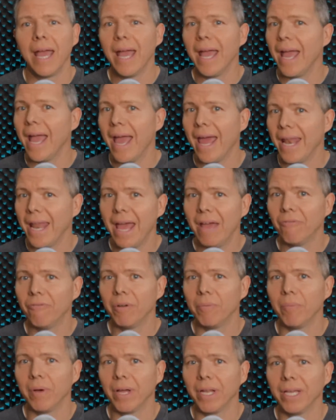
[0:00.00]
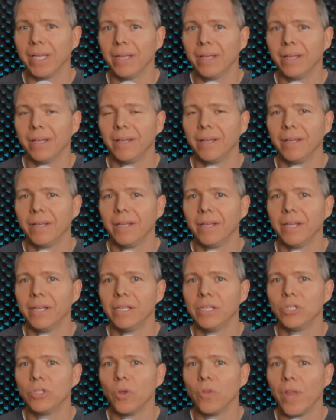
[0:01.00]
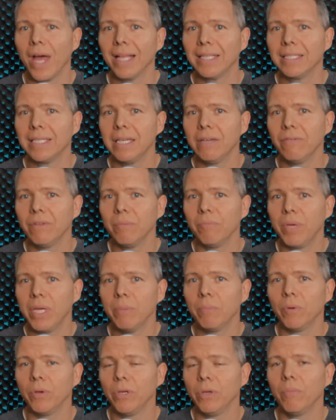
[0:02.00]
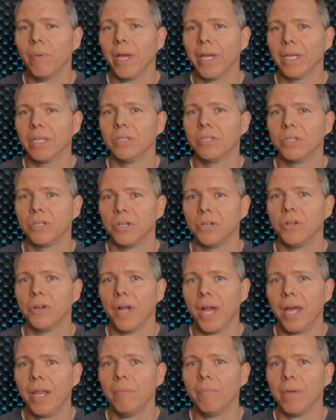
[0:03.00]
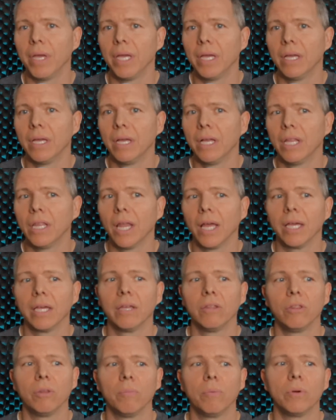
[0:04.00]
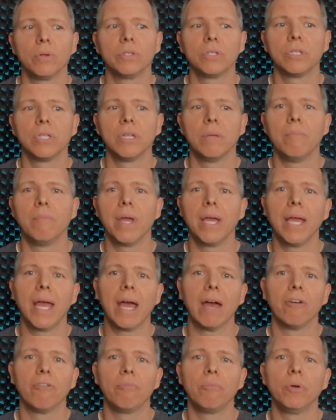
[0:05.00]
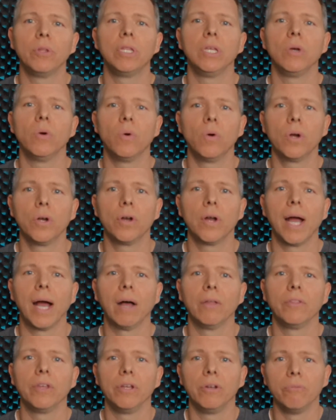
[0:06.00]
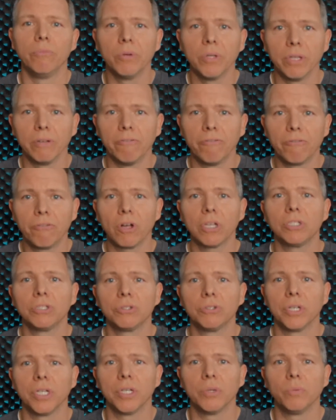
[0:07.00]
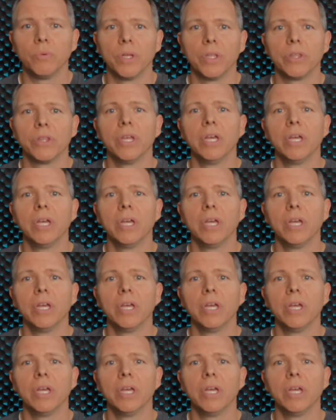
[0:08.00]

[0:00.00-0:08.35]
and everybody. So that's even people you might consider your enemy. Like the person that may have put the order out that you're really frustrated with,